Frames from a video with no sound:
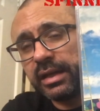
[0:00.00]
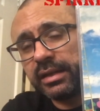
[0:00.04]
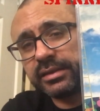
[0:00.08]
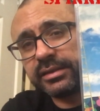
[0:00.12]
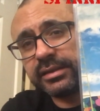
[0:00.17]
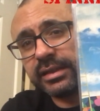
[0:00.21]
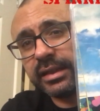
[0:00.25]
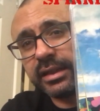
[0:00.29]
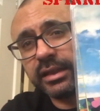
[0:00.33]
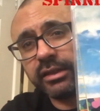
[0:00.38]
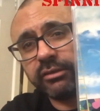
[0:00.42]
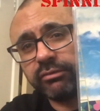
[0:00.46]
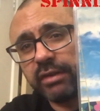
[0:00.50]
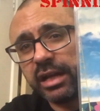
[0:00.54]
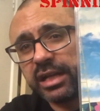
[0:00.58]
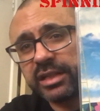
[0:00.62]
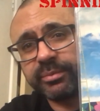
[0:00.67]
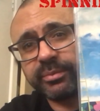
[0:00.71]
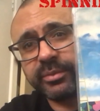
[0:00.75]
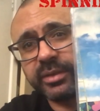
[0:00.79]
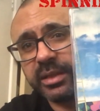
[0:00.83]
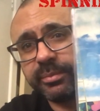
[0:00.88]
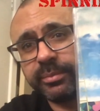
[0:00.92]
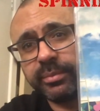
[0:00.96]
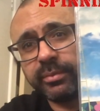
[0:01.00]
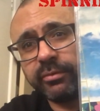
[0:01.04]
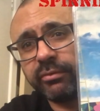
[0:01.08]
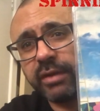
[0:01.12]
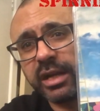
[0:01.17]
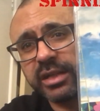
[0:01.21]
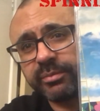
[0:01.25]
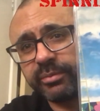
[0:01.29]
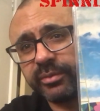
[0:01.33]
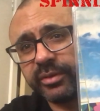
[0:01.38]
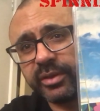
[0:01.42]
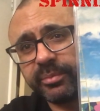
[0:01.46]
single Raspberry
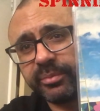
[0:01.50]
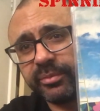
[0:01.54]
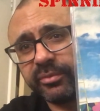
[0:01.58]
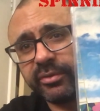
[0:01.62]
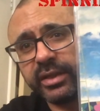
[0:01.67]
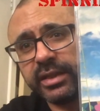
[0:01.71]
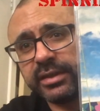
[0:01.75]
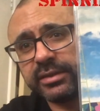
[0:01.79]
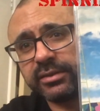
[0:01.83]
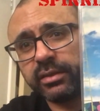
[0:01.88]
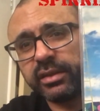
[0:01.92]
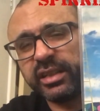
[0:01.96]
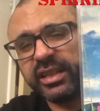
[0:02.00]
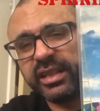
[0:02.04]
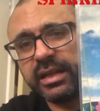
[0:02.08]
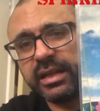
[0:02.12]
Berets on